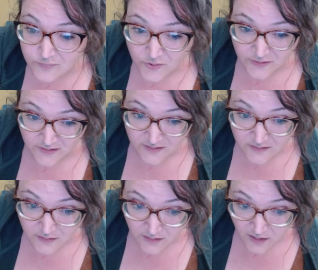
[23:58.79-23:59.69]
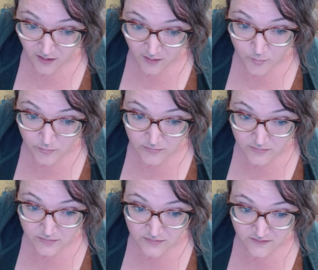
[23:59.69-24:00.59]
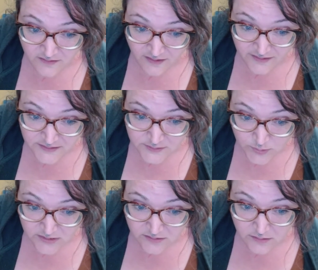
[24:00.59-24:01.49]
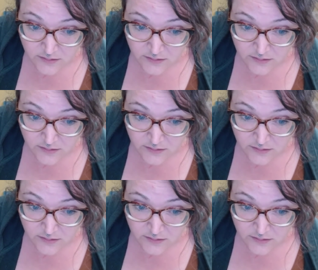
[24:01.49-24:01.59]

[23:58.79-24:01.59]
put it up to the next one.